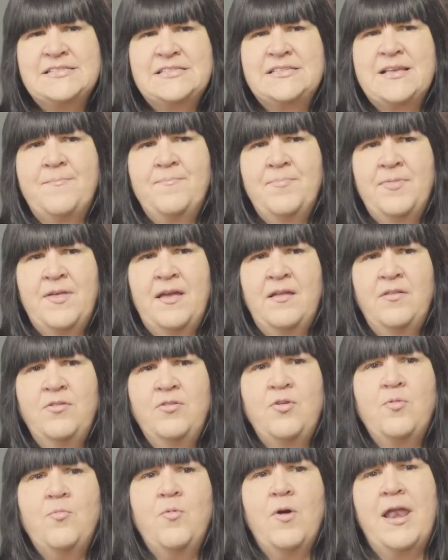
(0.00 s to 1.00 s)
something,
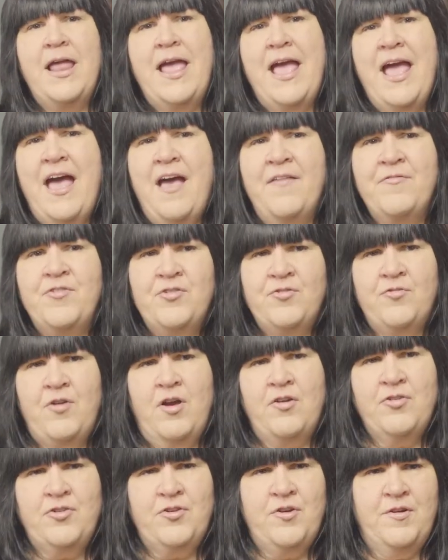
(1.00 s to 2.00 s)
you want to have
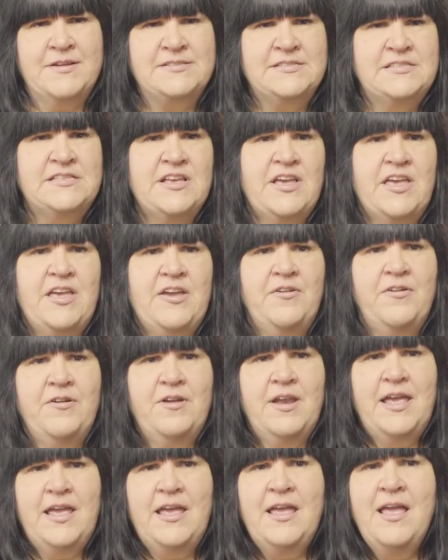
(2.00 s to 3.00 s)
structure and
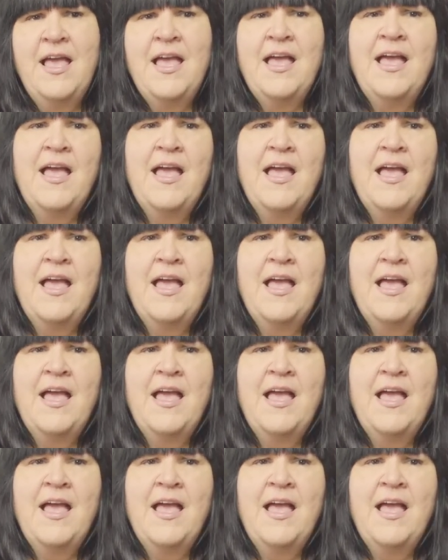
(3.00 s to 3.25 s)
security